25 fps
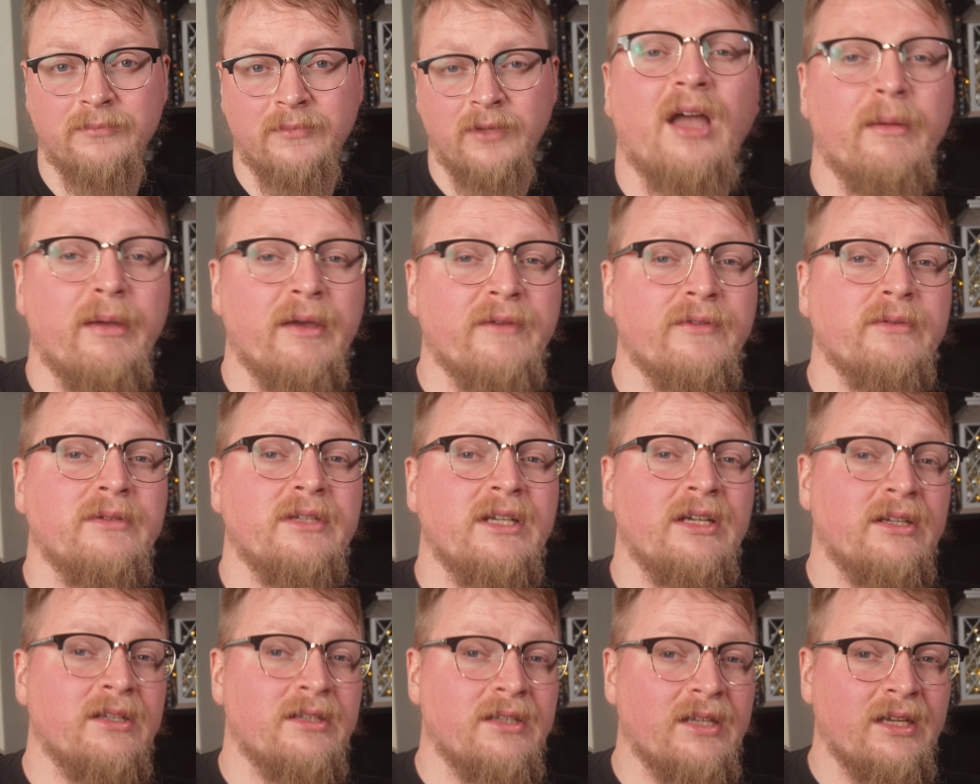Coming from
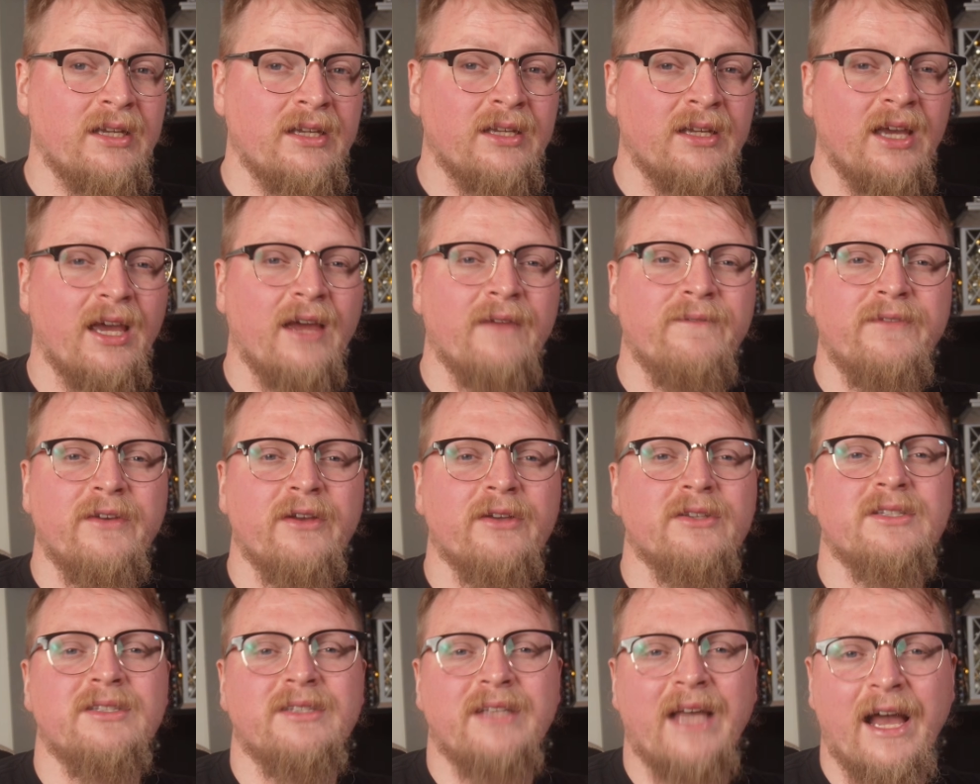D&D, it
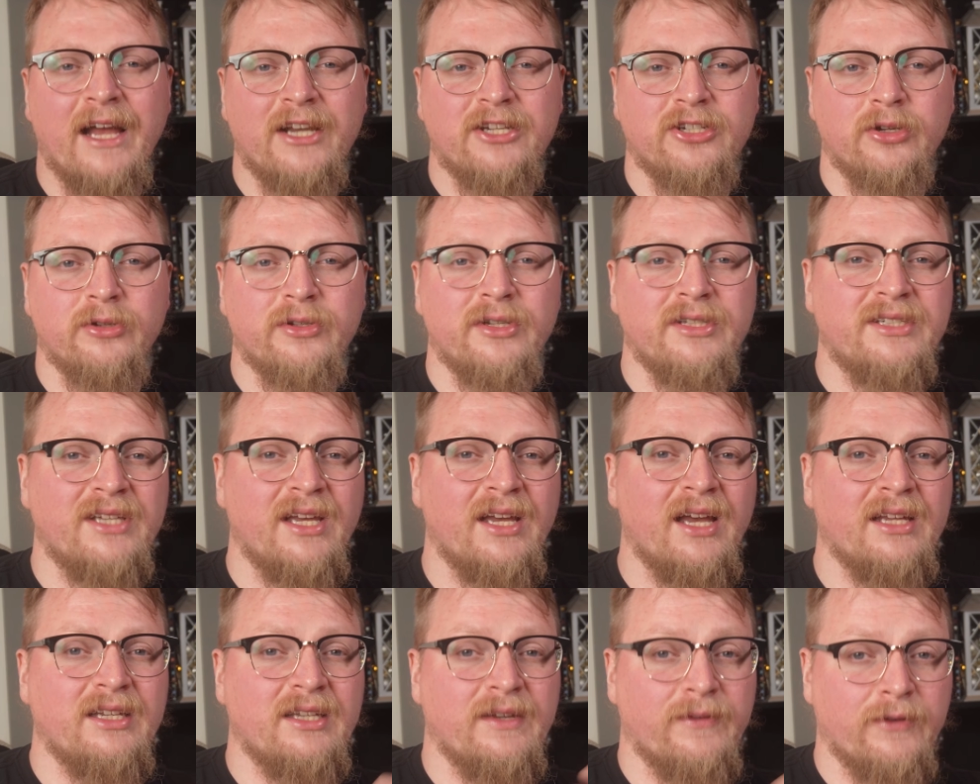feels natural to
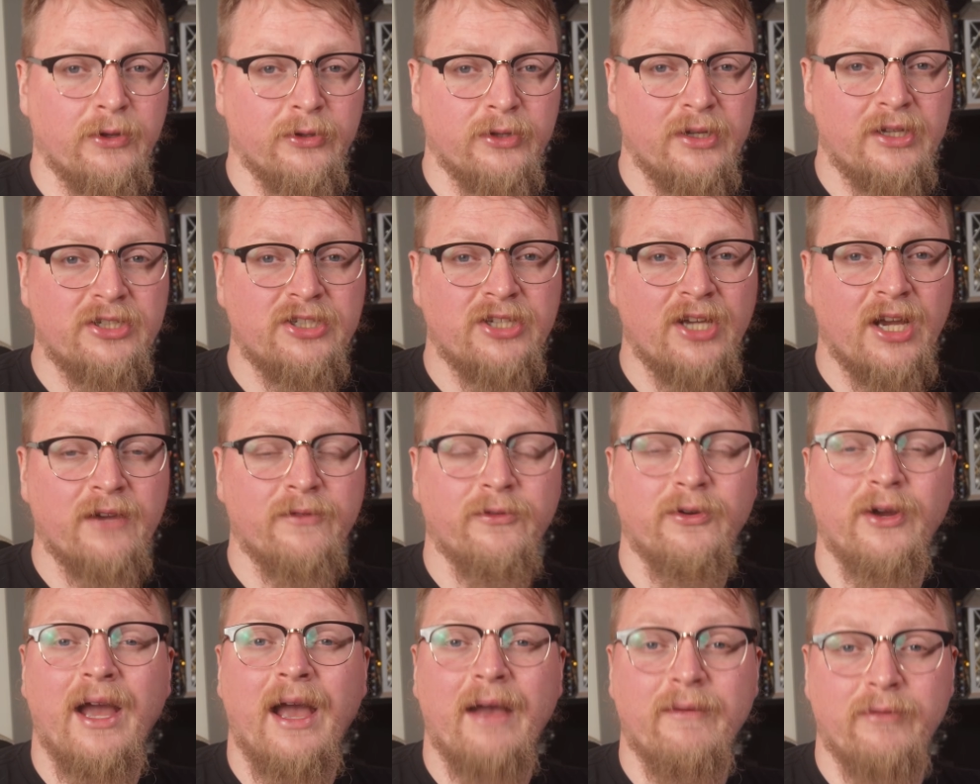set a difficulty check
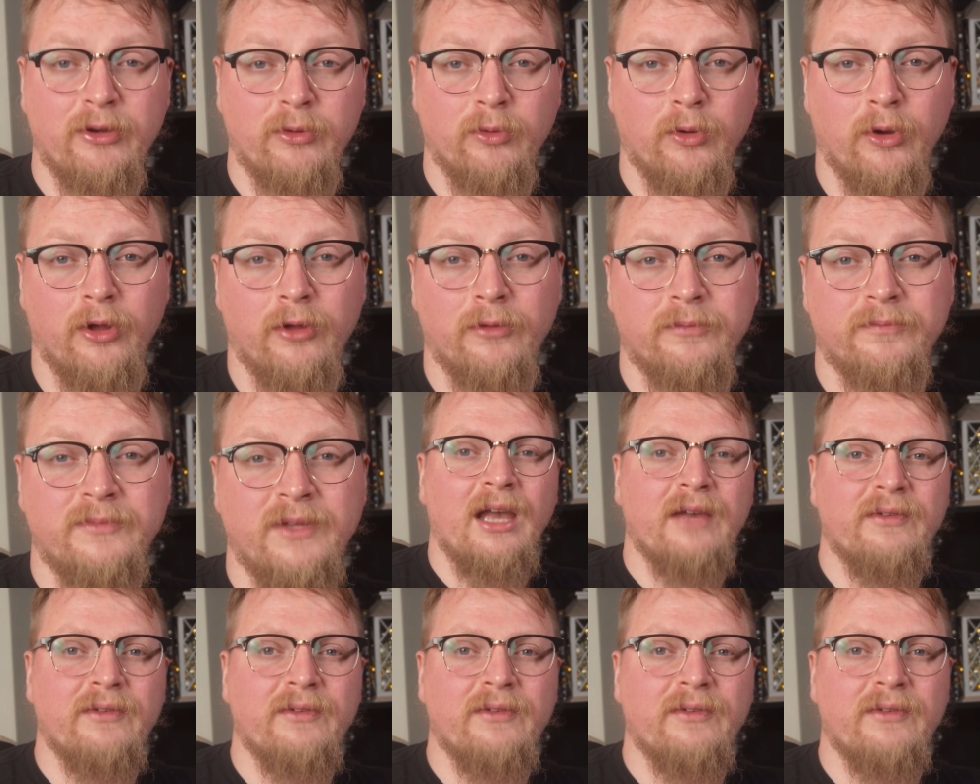for every roll.